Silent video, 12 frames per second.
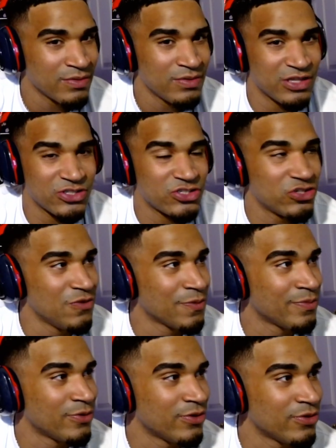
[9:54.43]
Super
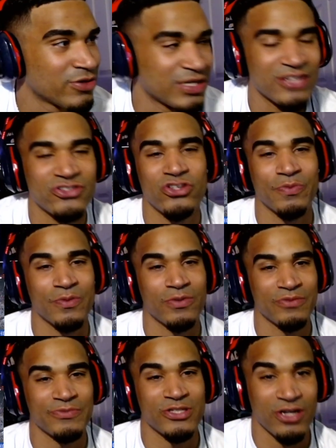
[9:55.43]
Bowl, or not Super Bowl, I'm
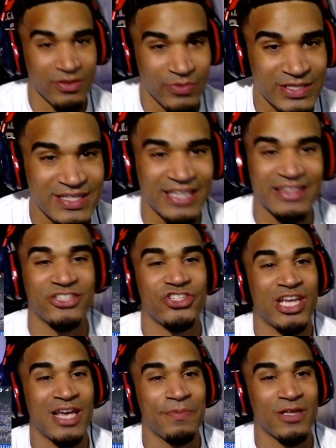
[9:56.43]
sorry. When's like the
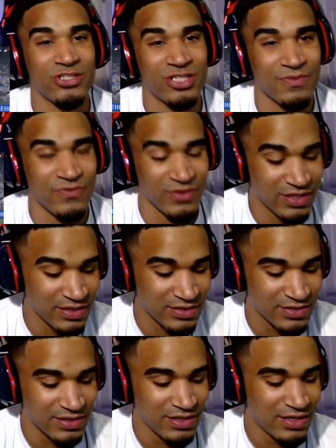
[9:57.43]
championship for this?
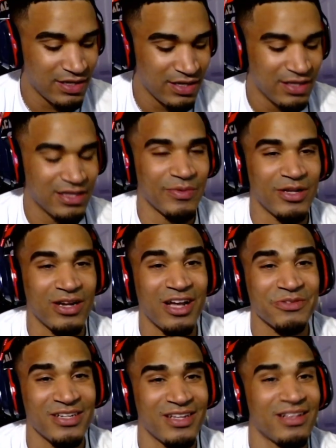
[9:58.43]
Let me know.
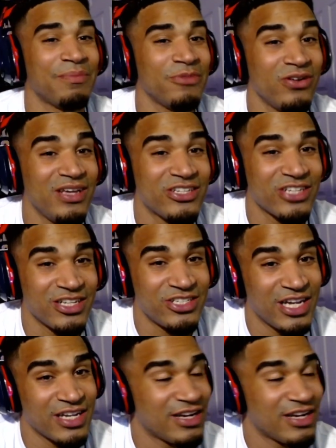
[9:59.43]
I'm low-key trying to check it